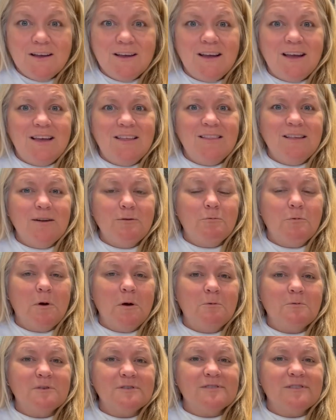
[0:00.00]
and then what
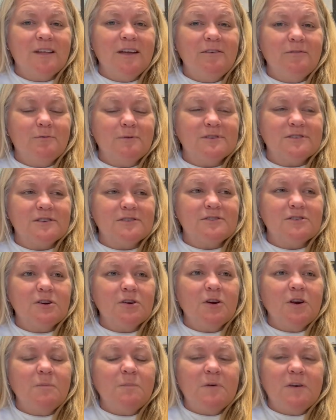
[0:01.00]
was left was a
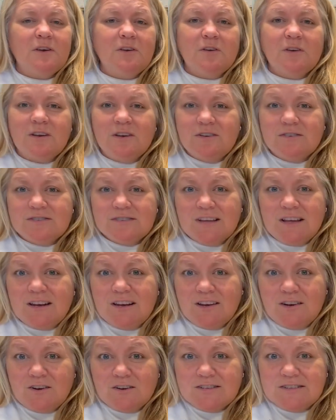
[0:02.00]
syrup, and you can use that in
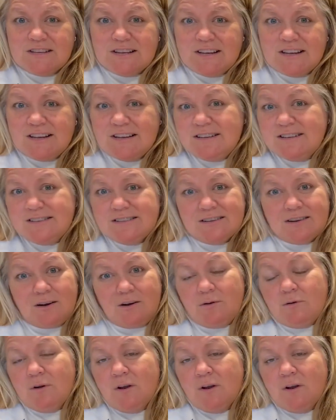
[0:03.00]
your teas or